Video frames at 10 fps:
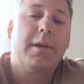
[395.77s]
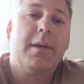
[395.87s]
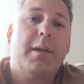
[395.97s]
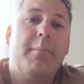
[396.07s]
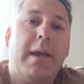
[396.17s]

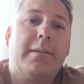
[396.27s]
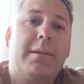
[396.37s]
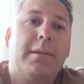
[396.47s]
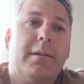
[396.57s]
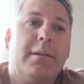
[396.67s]
It makes a
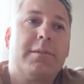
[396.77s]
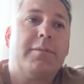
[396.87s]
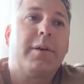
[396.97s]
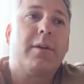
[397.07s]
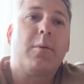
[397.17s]
little
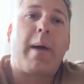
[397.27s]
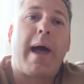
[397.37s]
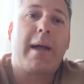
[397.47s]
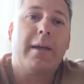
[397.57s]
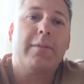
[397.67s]
spherical
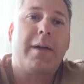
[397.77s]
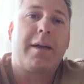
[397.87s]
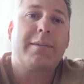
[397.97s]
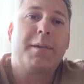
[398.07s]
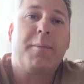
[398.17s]
packet of
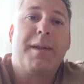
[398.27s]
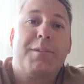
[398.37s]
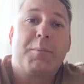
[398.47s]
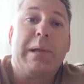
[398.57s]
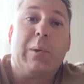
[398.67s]
calcium, and it's
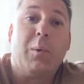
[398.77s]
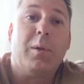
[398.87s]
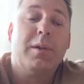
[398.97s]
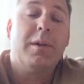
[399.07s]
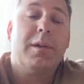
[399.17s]
pretty
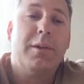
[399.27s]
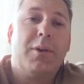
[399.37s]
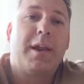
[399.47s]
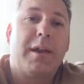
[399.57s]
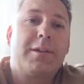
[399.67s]
cool. You
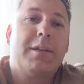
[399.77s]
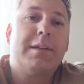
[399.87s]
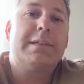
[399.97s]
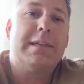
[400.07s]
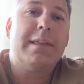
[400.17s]
can actually
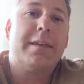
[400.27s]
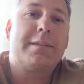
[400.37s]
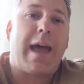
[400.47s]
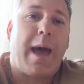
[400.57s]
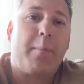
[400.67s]
see this
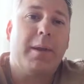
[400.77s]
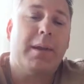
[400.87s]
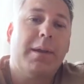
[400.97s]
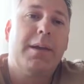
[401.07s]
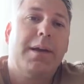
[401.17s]
happen.
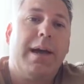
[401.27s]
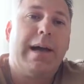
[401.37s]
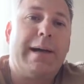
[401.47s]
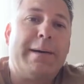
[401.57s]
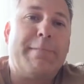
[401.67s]

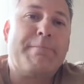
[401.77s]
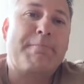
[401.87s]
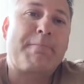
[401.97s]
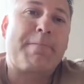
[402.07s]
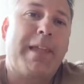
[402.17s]

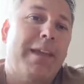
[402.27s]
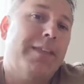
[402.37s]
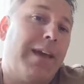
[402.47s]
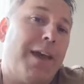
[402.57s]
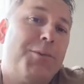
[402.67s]

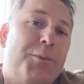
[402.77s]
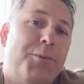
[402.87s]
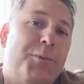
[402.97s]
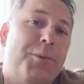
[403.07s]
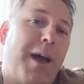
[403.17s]
The guys
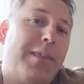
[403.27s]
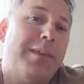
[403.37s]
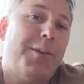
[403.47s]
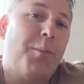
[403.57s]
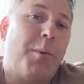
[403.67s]
who got the
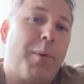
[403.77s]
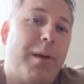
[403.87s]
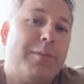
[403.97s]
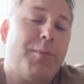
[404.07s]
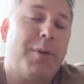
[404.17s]
Nobel
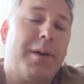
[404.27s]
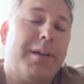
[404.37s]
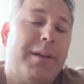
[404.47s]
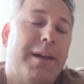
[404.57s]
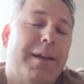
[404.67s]
Prize for
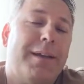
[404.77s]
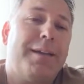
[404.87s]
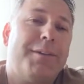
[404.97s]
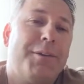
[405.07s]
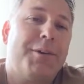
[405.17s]

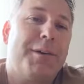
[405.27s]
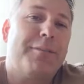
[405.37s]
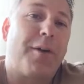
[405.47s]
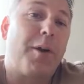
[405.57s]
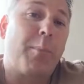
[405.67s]
it took
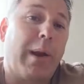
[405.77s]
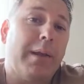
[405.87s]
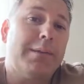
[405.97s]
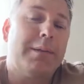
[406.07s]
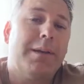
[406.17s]
frog
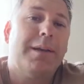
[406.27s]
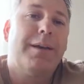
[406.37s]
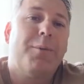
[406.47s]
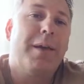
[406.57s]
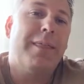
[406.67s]
brains
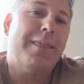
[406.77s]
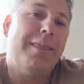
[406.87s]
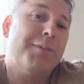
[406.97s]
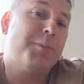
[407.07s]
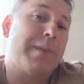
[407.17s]
when
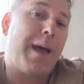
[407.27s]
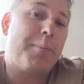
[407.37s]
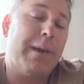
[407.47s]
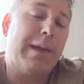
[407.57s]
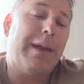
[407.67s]
this was
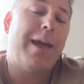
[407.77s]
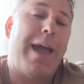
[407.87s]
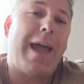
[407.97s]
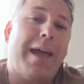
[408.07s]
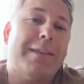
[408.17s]
happening
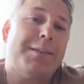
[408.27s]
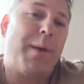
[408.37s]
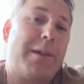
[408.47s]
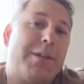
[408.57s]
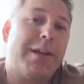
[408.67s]
and
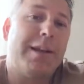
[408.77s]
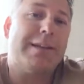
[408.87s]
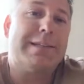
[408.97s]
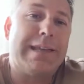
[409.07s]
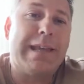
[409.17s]
smashed it into
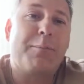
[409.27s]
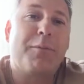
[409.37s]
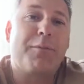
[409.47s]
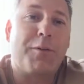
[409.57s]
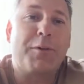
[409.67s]
zinc
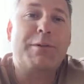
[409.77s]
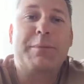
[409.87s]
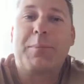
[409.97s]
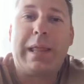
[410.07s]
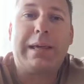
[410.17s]
frozen
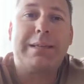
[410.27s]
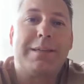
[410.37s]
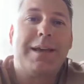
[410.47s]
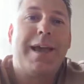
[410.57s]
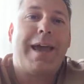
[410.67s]
plates
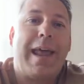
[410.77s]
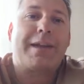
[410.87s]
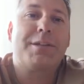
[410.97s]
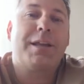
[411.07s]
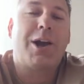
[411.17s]
and
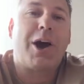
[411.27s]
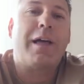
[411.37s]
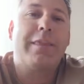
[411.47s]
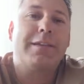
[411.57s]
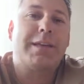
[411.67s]
actually
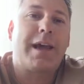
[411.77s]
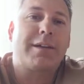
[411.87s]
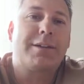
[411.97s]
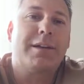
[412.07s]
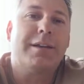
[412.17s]
caught this
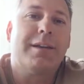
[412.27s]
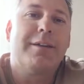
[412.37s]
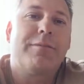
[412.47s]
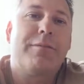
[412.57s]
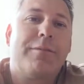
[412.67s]
action.
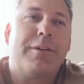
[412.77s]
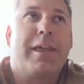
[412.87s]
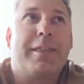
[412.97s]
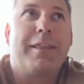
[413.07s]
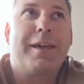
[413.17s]

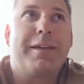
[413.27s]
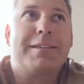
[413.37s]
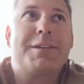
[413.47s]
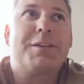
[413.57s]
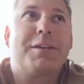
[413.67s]
They
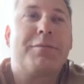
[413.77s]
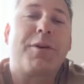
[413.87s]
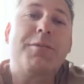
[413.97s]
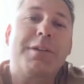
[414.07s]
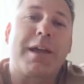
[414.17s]
essentially
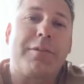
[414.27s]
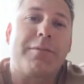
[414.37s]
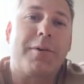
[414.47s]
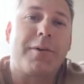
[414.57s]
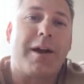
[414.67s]
froze it like a
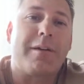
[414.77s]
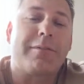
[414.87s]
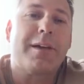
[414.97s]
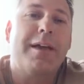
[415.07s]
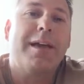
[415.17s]
photograph,
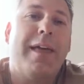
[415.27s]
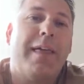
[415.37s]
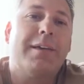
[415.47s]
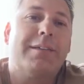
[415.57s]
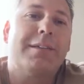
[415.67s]
and they
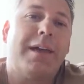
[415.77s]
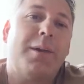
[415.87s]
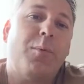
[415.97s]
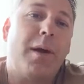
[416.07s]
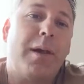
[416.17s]
could study
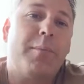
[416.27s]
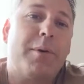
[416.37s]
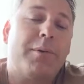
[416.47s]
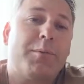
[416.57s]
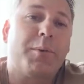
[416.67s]
what
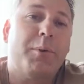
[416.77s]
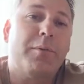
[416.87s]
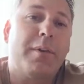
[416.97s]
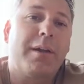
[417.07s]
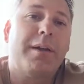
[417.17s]
chemicals were
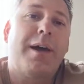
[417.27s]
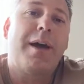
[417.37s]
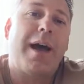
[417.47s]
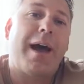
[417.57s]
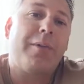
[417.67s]
moving,
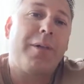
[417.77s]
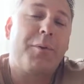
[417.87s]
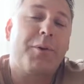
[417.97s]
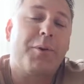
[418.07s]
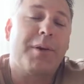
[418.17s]
how they
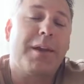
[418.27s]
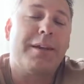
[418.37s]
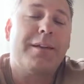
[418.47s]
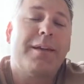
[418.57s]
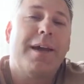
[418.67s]
were doing
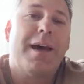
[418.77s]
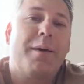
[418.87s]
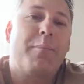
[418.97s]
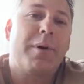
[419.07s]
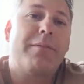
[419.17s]
it.
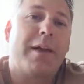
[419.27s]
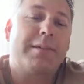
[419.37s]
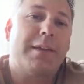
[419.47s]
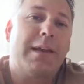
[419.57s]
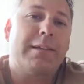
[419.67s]
Pretty
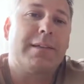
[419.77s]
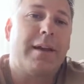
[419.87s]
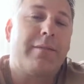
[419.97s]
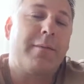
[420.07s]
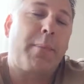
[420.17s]
fascinating
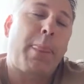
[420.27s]
stuff.